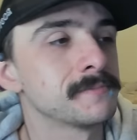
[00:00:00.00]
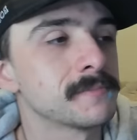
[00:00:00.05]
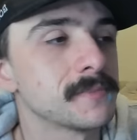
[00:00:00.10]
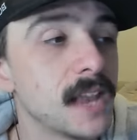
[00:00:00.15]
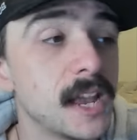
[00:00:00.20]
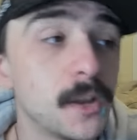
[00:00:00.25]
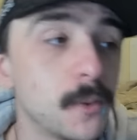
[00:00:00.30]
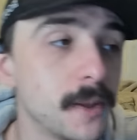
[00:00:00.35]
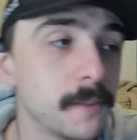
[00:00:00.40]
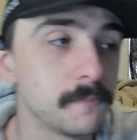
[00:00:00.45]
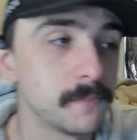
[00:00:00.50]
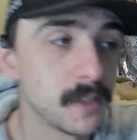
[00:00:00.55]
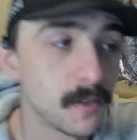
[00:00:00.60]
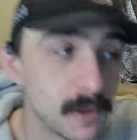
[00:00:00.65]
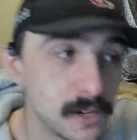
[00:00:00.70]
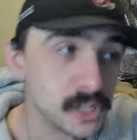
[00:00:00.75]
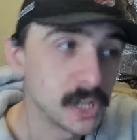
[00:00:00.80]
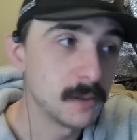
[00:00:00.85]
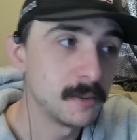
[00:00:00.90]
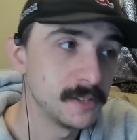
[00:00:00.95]
Anyway, if you want
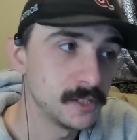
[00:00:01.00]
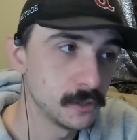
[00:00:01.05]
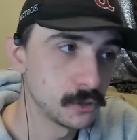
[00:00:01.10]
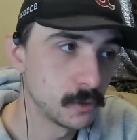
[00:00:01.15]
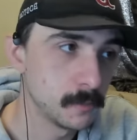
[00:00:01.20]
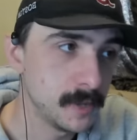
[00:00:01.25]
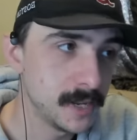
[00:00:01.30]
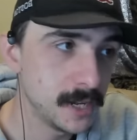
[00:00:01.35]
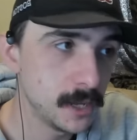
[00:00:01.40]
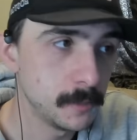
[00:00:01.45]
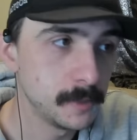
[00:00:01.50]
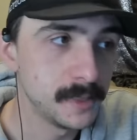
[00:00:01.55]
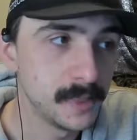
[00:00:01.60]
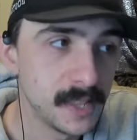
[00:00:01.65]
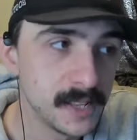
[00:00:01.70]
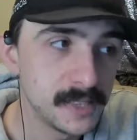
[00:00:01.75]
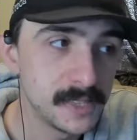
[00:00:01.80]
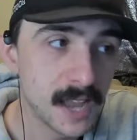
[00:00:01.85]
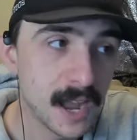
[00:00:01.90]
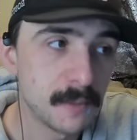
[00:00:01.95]
to check out my social media, it'll be
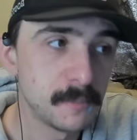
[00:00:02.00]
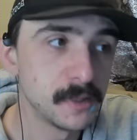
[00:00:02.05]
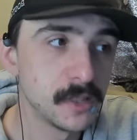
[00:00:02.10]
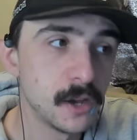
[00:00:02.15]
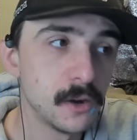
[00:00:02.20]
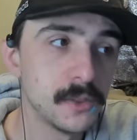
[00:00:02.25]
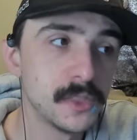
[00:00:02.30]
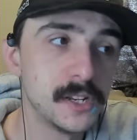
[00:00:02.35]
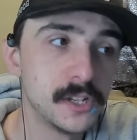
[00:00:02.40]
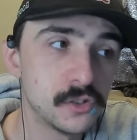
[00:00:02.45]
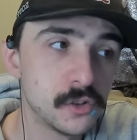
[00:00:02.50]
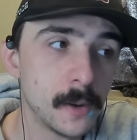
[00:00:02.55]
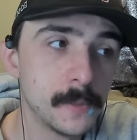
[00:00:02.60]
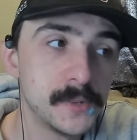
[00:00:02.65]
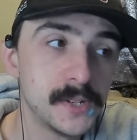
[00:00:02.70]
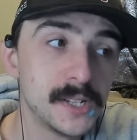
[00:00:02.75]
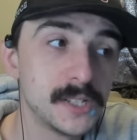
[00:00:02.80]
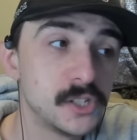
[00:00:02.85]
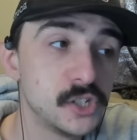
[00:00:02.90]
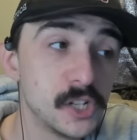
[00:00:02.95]
linked down below in the
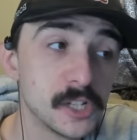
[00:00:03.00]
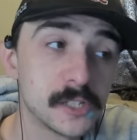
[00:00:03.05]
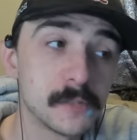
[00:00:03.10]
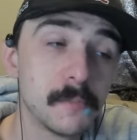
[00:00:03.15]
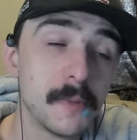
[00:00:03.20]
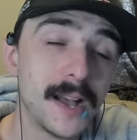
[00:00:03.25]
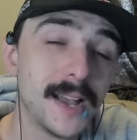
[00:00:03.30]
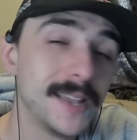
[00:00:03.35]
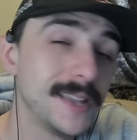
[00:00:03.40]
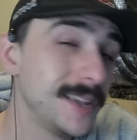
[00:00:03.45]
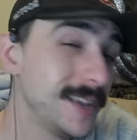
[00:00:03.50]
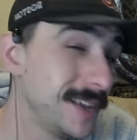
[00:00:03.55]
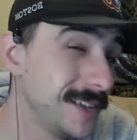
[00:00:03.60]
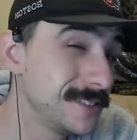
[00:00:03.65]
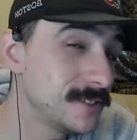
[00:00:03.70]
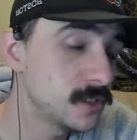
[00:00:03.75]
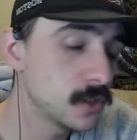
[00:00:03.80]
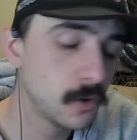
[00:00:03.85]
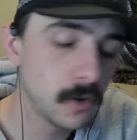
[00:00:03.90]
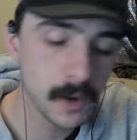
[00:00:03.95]
description. It's just my
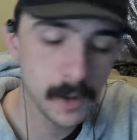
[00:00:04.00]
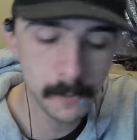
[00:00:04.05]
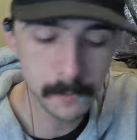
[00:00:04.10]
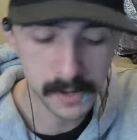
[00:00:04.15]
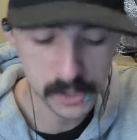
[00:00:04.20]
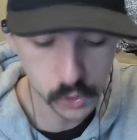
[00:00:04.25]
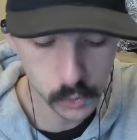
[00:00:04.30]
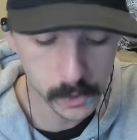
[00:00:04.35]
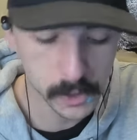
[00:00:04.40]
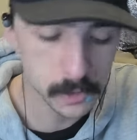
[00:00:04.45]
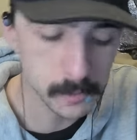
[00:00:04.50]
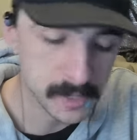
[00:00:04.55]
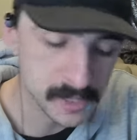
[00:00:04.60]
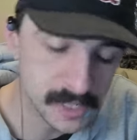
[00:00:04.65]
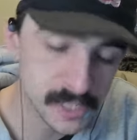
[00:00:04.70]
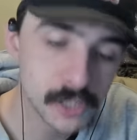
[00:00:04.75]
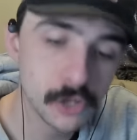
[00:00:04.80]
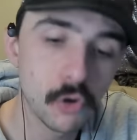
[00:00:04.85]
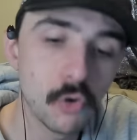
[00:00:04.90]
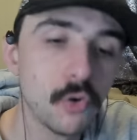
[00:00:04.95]
Instagram, my Twitter, my
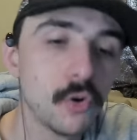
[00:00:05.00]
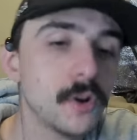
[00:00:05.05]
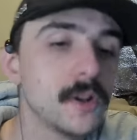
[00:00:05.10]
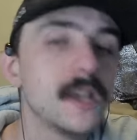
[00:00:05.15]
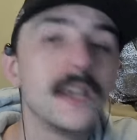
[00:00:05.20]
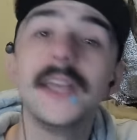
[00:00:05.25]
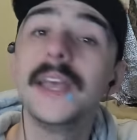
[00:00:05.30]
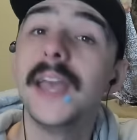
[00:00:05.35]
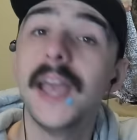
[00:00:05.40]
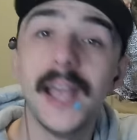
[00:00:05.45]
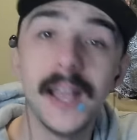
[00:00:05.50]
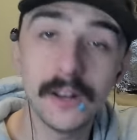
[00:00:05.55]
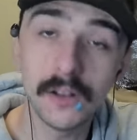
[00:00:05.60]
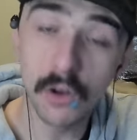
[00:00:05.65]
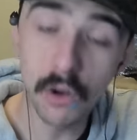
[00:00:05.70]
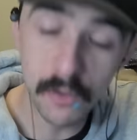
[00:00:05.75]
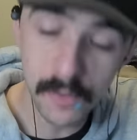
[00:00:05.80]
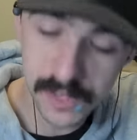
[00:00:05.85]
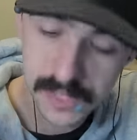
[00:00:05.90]
Discord, and all that